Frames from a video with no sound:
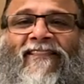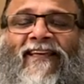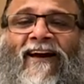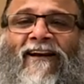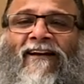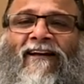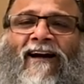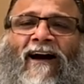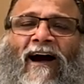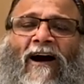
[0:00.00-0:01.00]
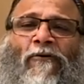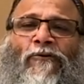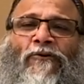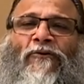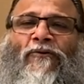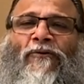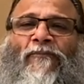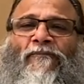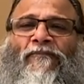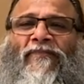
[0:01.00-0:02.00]
They are out.
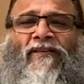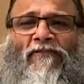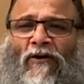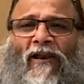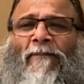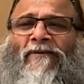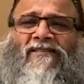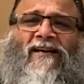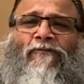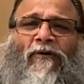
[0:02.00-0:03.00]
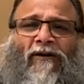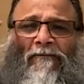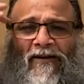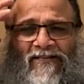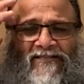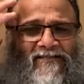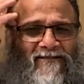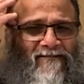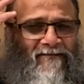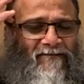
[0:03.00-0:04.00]
This all happens at
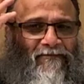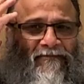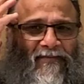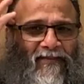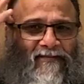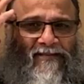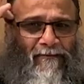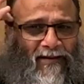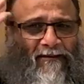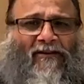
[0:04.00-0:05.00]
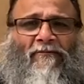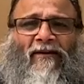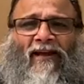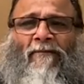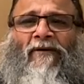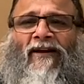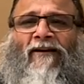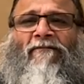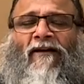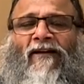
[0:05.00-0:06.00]
workplace. Sometimes it may happen
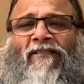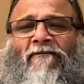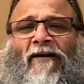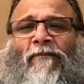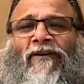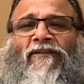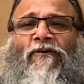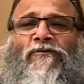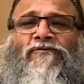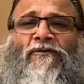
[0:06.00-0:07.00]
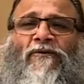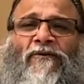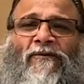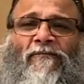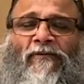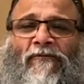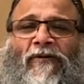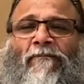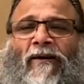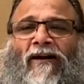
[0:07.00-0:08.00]
at in the families also
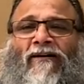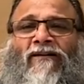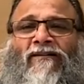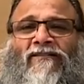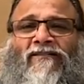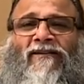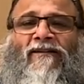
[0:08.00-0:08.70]
between partners.